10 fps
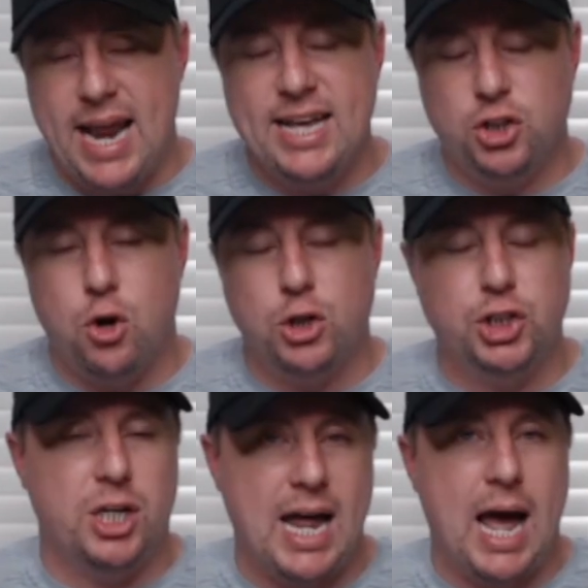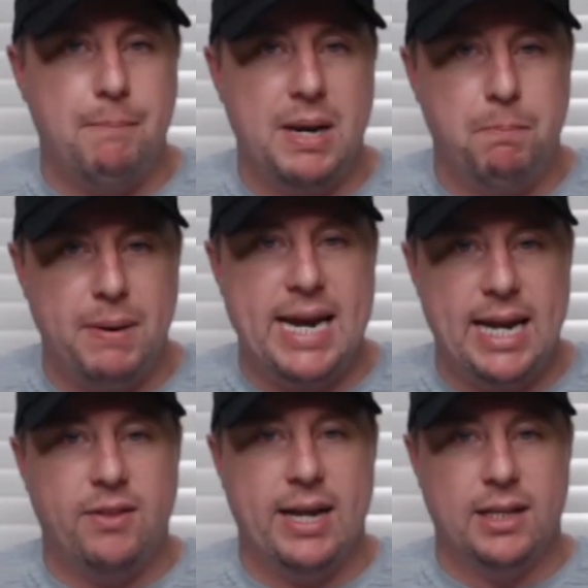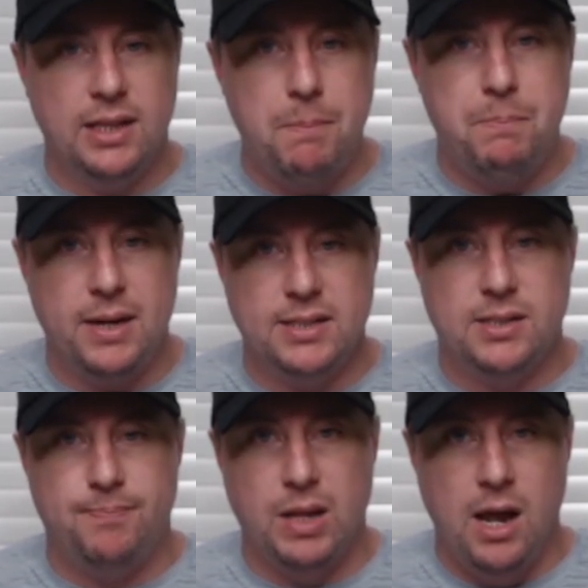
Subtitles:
NASCAR should not be beating the Olympics.